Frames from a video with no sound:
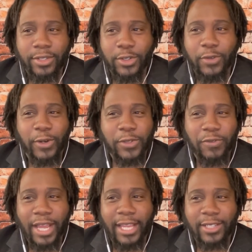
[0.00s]
universe
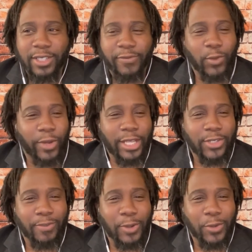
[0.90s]
finds different
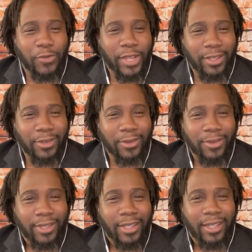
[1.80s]
ways to motivate you.
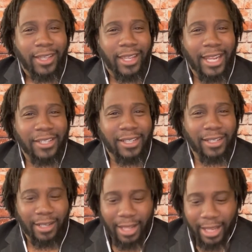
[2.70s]
And I
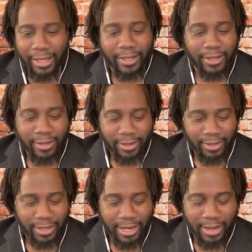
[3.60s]
didn't like
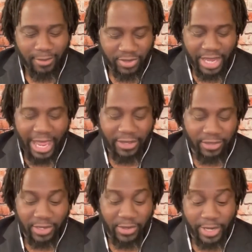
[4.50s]
that I was
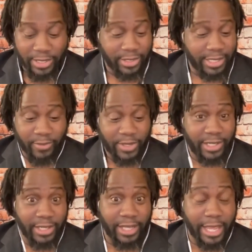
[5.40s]
asking questions I wouldn't
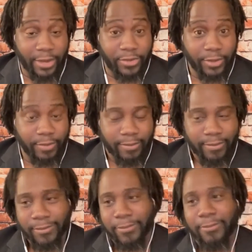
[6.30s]
get the answer.
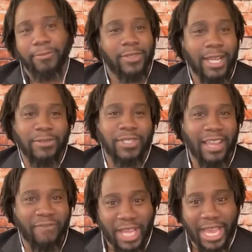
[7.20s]
So I was
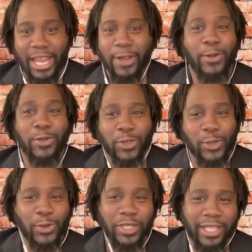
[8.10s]
like, fine, I'll go to
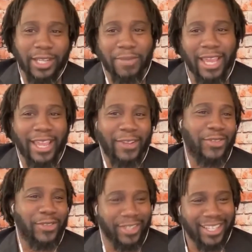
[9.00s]
school and get my
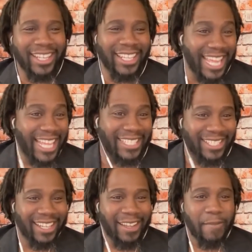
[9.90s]
answer.
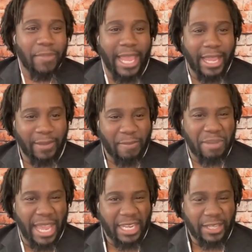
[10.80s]
That's that
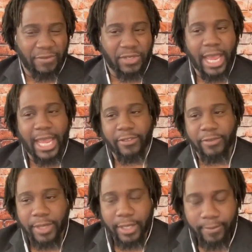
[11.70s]
competitive side of me,